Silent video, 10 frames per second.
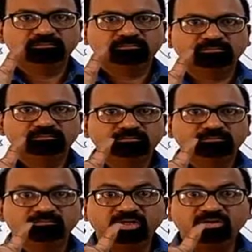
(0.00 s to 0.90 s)

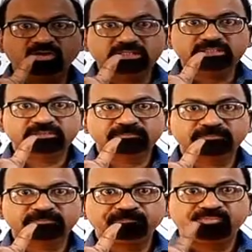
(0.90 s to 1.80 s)
because these are
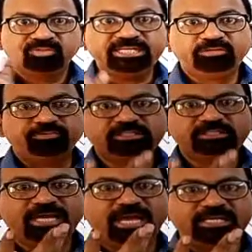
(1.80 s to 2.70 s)
filled with
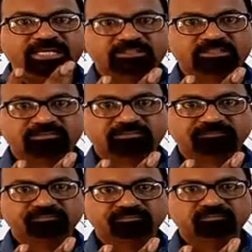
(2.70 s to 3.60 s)
gas
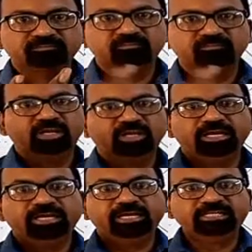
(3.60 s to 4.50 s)

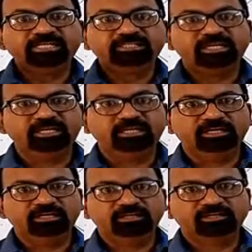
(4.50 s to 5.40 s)
cylinder,
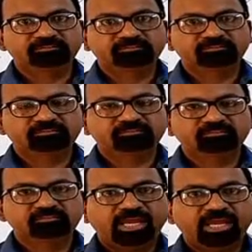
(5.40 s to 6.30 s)
and the
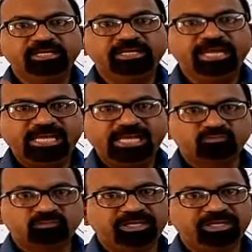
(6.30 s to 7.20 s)
gas which we
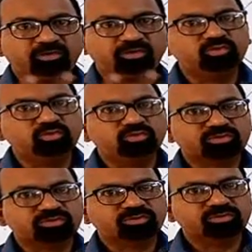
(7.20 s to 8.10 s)
use
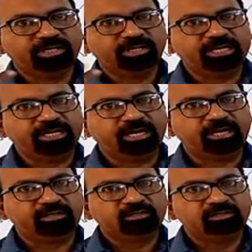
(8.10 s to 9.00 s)
in our
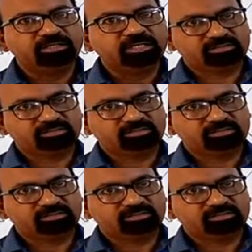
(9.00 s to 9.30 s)
kitchens.